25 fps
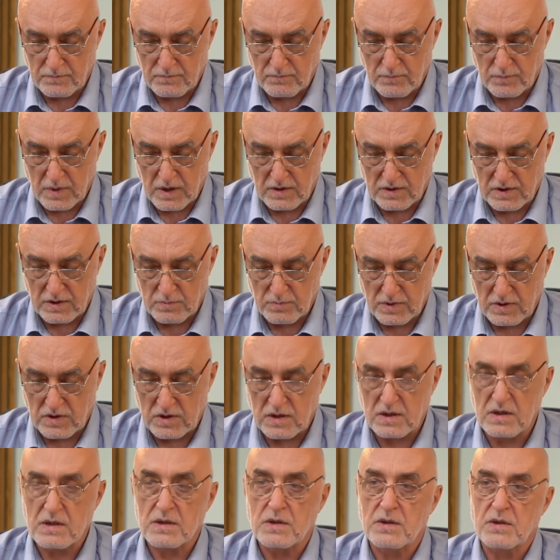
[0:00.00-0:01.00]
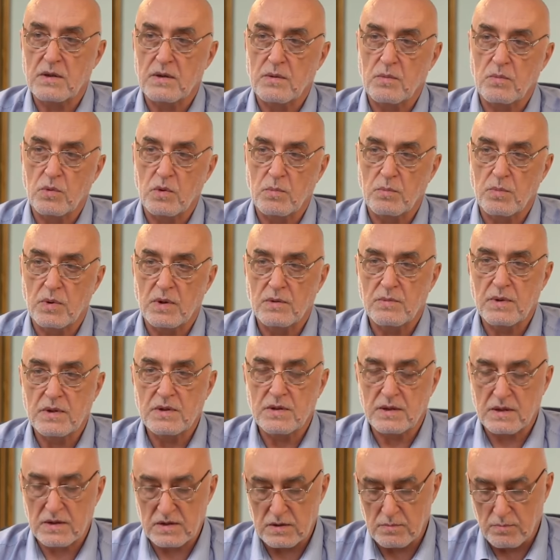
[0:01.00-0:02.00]
Punching machines were
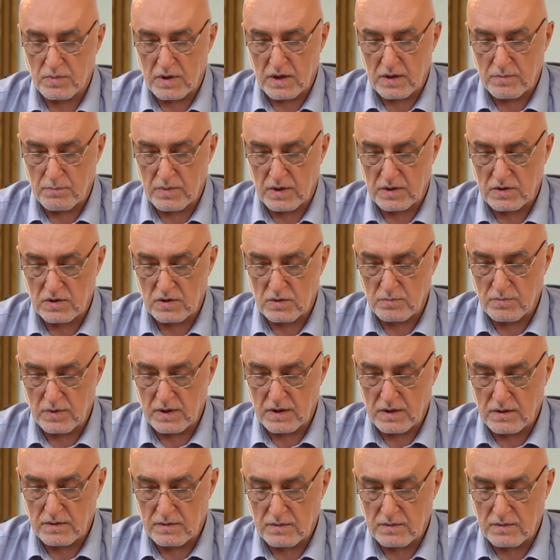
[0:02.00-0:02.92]
previously supplied by Germany.